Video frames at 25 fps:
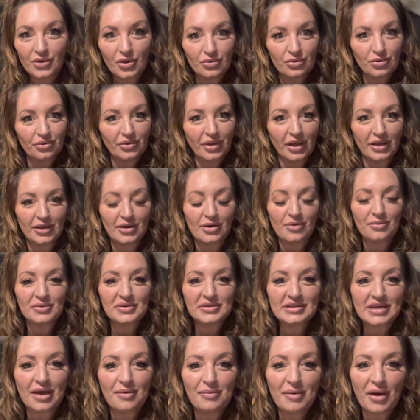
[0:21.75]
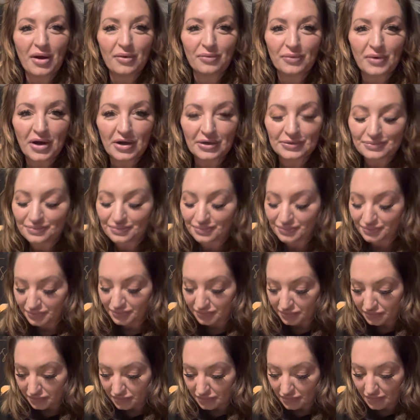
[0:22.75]
Ooh, that almost came out wrong.
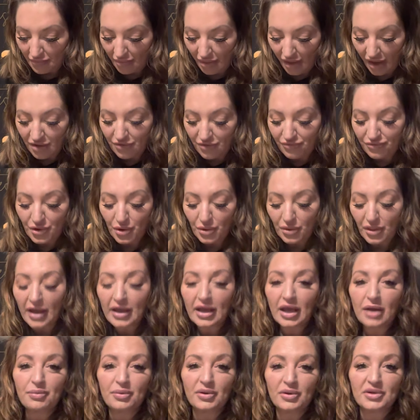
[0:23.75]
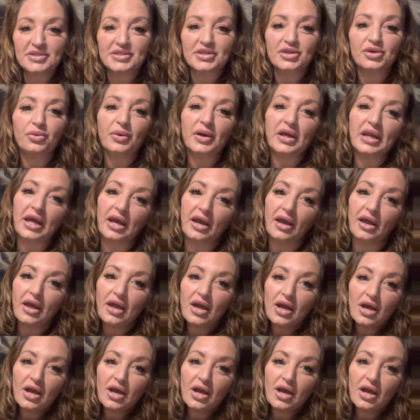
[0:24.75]
If you would like a personal reading,